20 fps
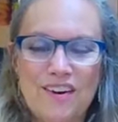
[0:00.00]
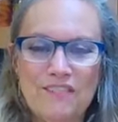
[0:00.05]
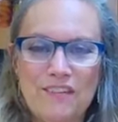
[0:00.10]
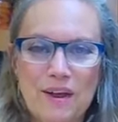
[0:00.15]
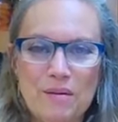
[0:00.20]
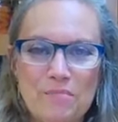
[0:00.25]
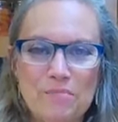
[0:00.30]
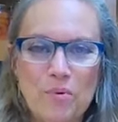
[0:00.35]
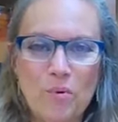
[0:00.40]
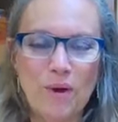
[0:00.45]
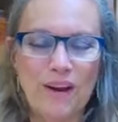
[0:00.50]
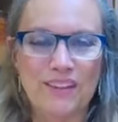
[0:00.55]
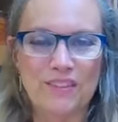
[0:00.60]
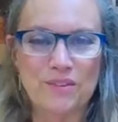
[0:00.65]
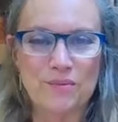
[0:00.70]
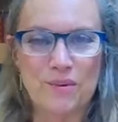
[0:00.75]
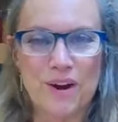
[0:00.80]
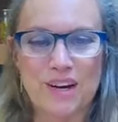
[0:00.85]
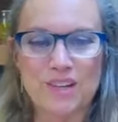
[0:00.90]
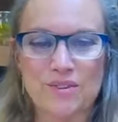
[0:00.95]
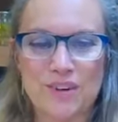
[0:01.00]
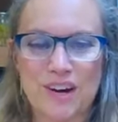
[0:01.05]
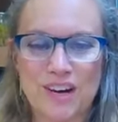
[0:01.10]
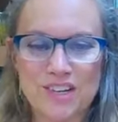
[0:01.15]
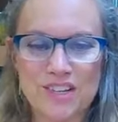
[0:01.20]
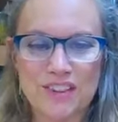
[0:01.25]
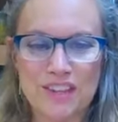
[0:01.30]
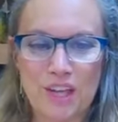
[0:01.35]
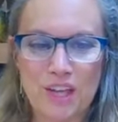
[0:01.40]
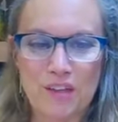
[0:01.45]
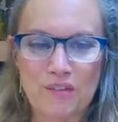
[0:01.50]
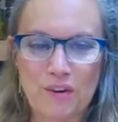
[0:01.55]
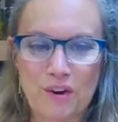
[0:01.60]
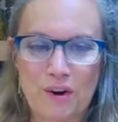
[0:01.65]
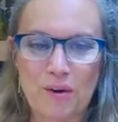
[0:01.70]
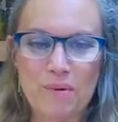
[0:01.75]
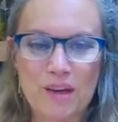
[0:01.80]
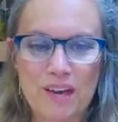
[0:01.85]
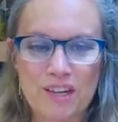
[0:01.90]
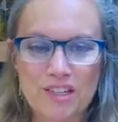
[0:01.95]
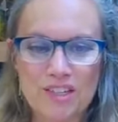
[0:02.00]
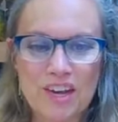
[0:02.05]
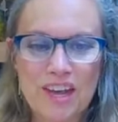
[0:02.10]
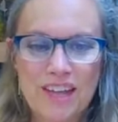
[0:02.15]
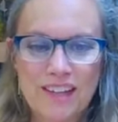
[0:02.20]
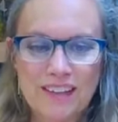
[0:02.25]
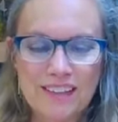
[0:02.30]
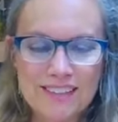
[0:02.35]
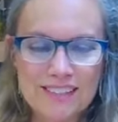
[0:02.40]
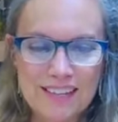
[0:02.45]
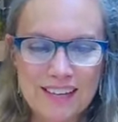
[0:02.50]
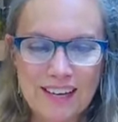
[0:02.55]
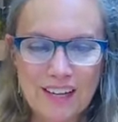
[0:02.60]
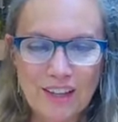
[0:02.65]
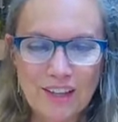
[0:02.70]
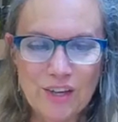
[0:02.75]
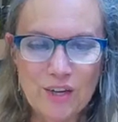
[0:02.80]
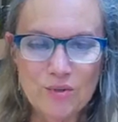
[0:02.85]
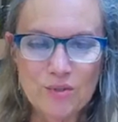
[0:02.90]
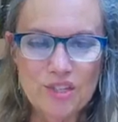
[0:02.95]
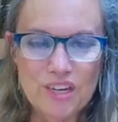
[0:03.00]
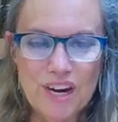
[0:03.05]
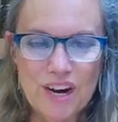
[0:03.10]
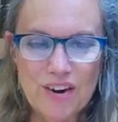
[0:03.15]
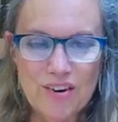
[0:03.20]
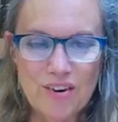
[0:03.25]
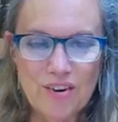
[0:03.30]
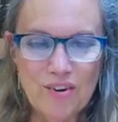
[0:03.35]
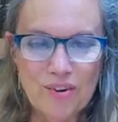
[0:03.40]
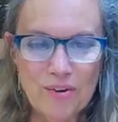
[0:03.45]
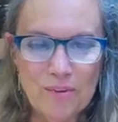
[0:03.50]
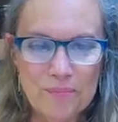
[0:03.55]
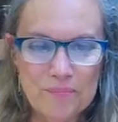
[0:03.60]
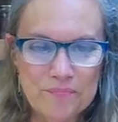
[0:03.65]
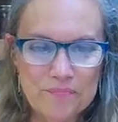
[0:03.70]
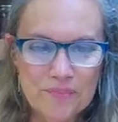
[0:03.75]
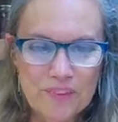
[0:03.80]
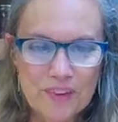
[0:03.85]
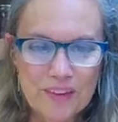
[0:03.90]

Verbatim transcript: If I can point in the right direction, thank you very much. Let's see, and hello, Cheryl.